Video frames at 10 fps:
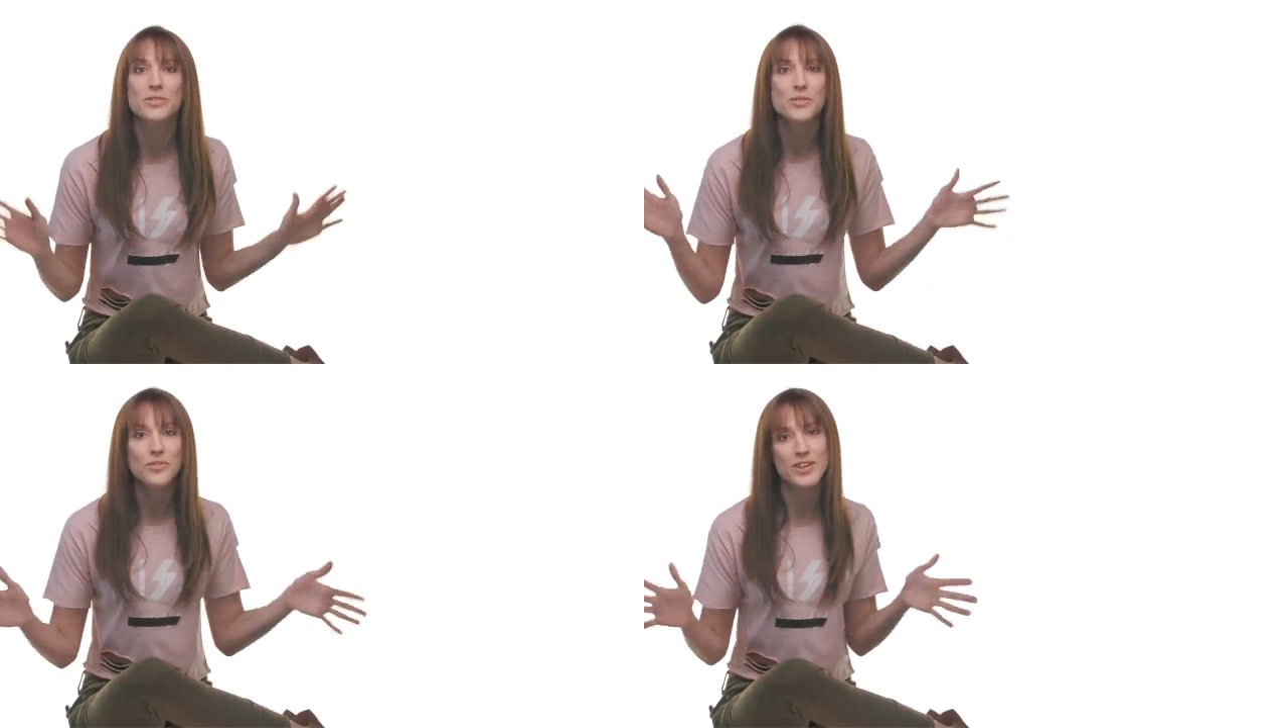
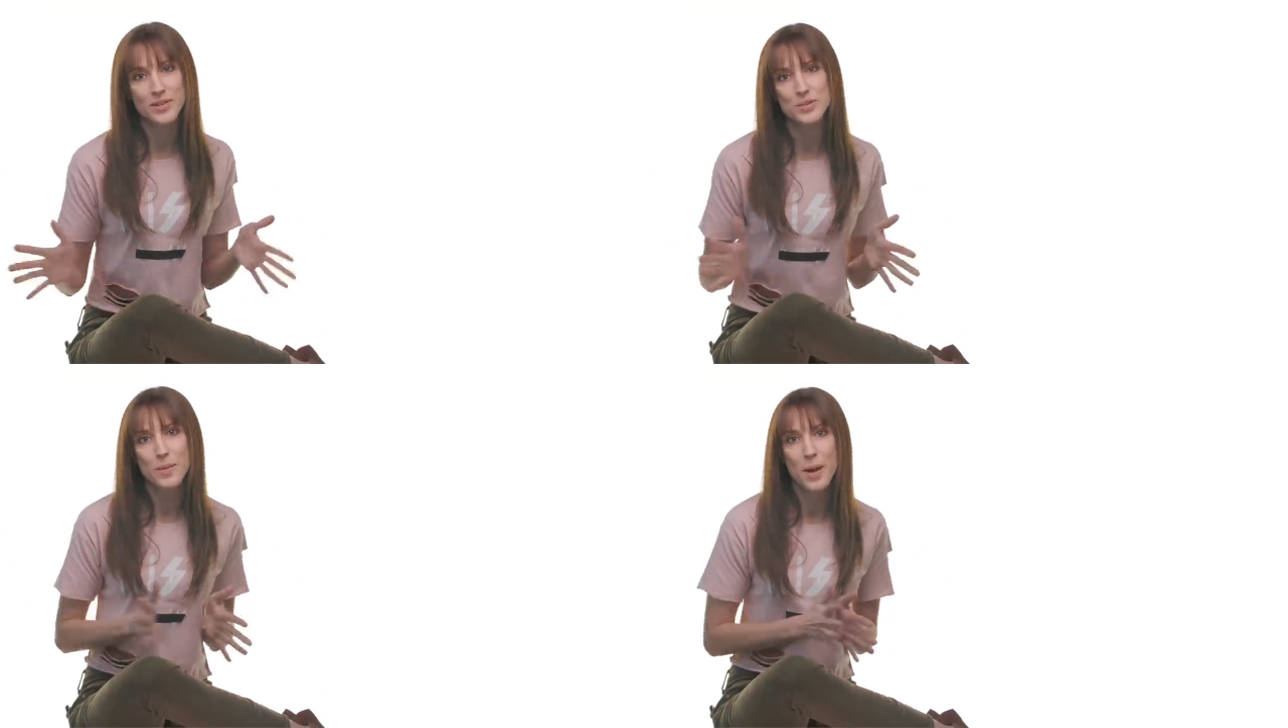new
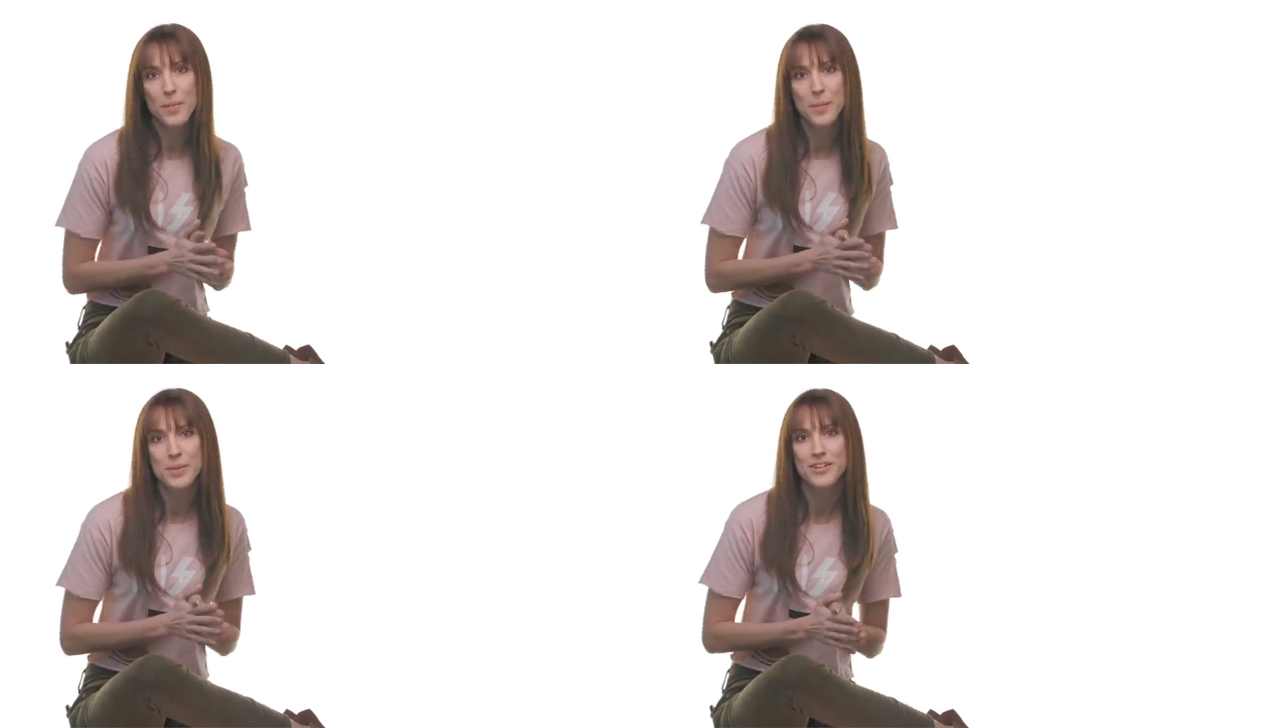videos
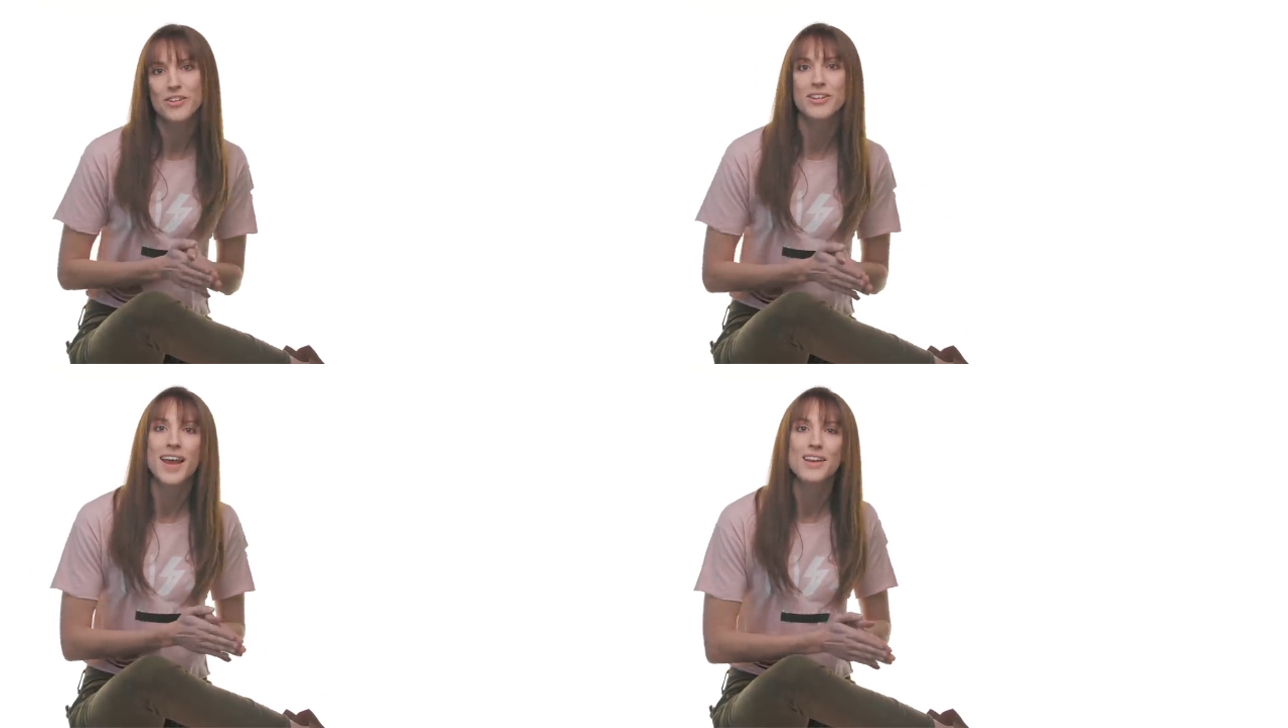pop up here
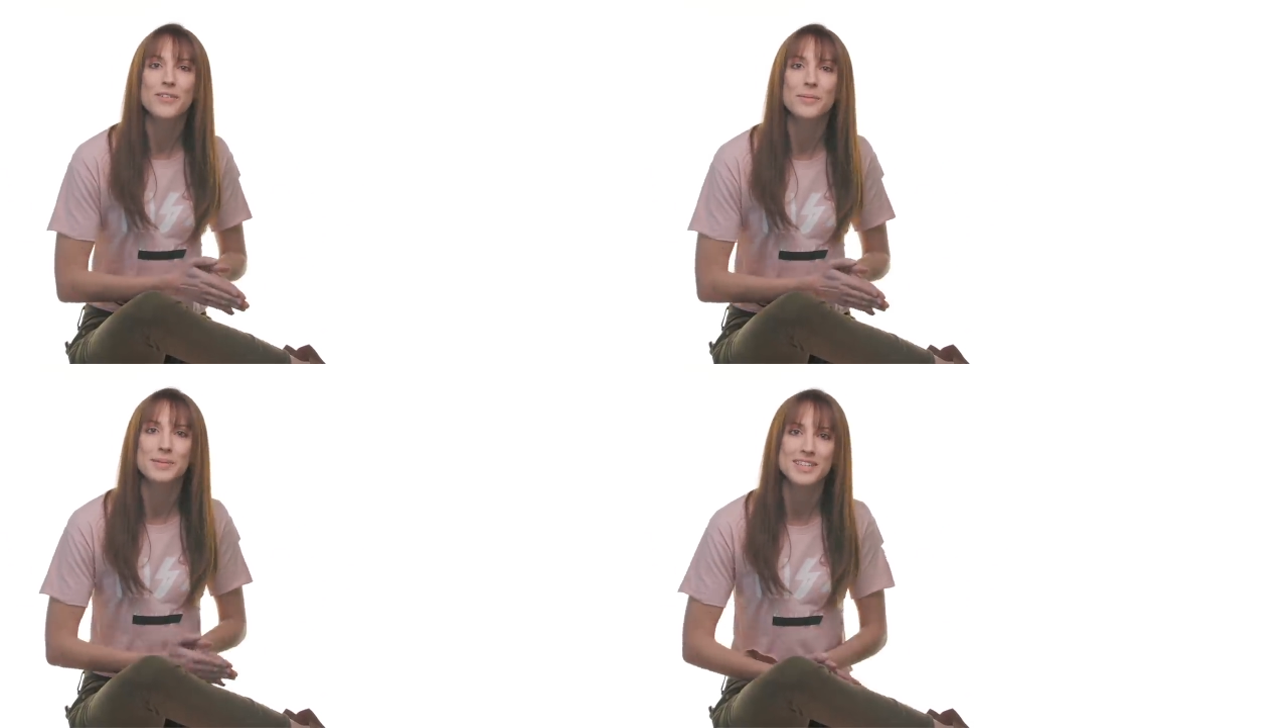on Adorama